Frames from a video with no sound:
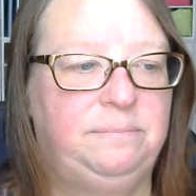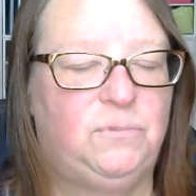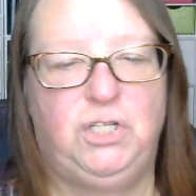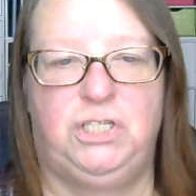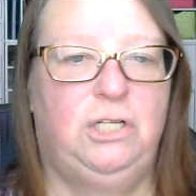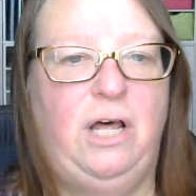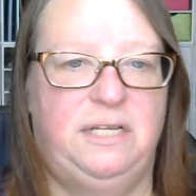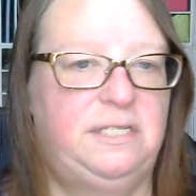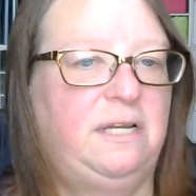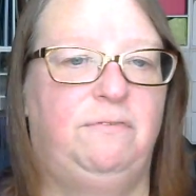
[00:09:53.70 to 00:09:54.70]
just a lot of
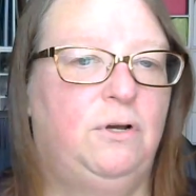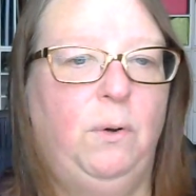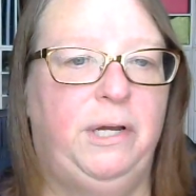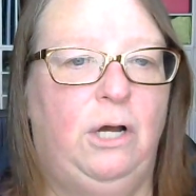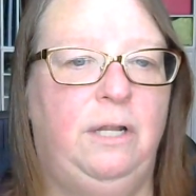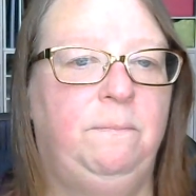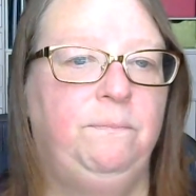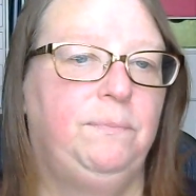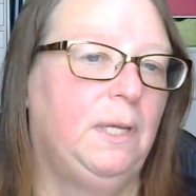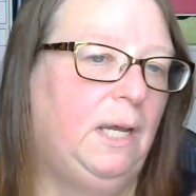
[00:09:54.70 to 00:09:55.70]
stuff going on.
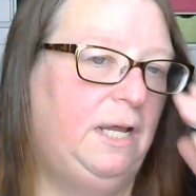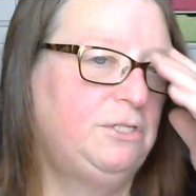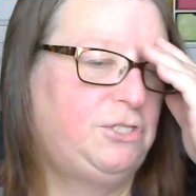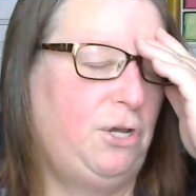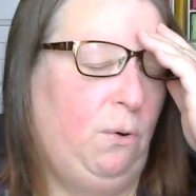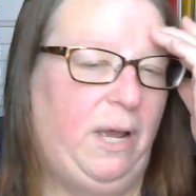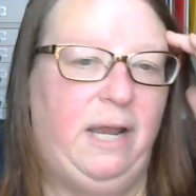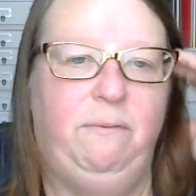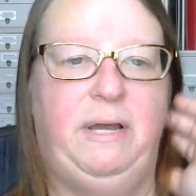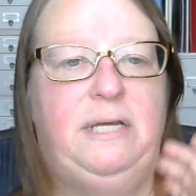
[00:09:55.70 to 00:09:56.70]
And so
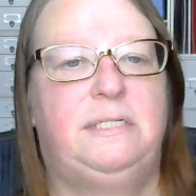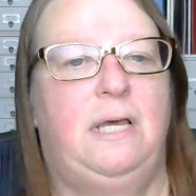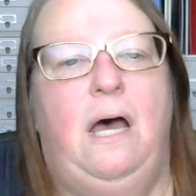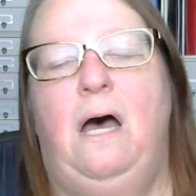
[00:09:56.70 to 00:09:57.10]
anyways,